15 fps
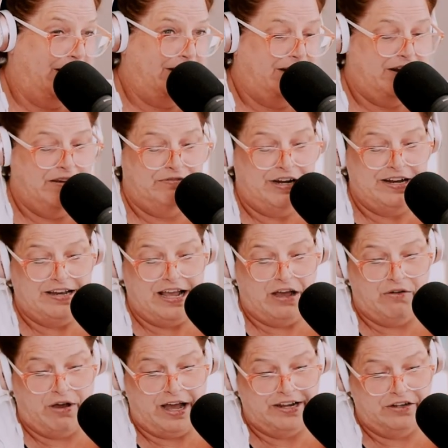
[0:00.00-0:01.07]
Right. Right
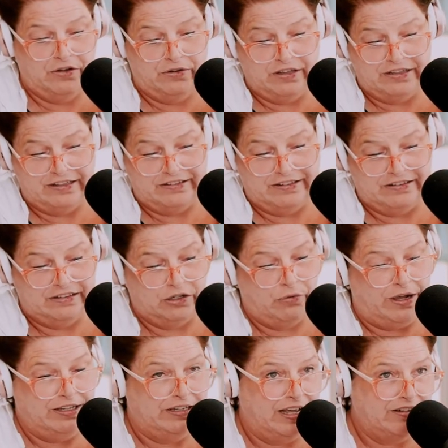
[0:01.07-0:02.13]
now, I know that this isn't
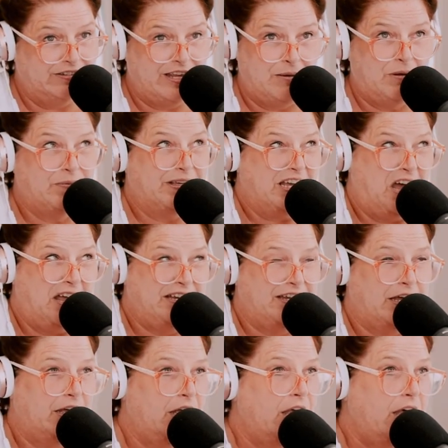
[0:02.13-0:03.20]
quite landscaping, but
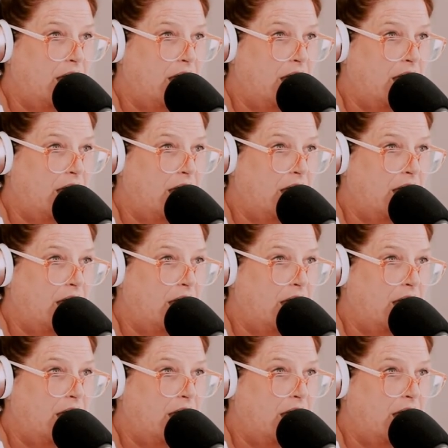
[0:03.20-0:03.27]
kinda.